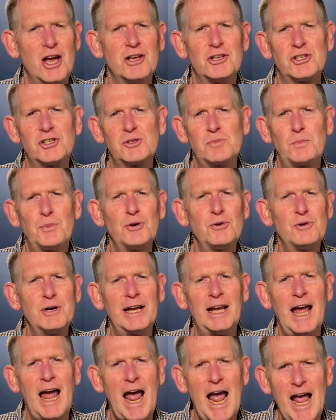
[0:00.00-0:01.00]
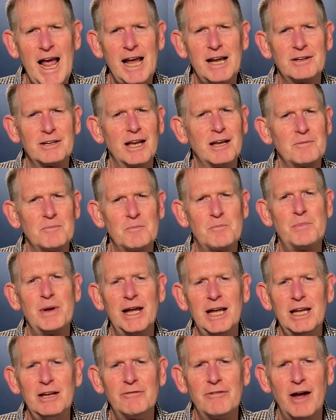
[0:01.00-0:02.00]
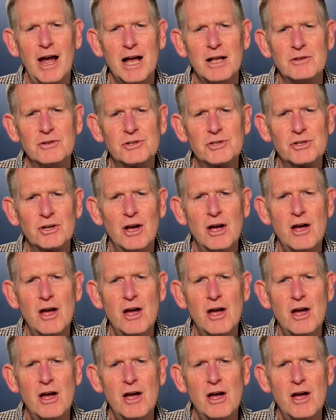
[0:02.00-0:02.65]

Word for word: spewing hate at big events.